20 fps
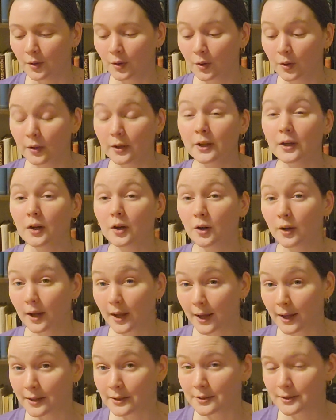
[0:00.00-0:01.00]
earlier
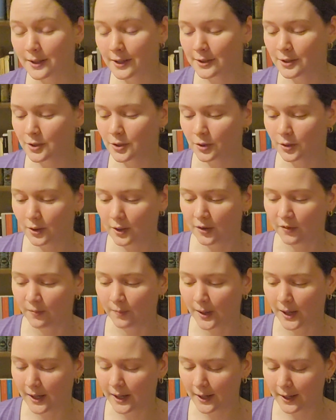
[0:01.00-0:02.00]
ancestor of
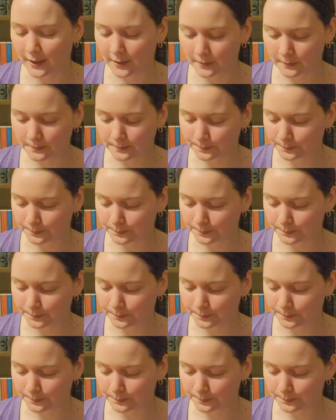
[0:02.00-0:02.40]
mine.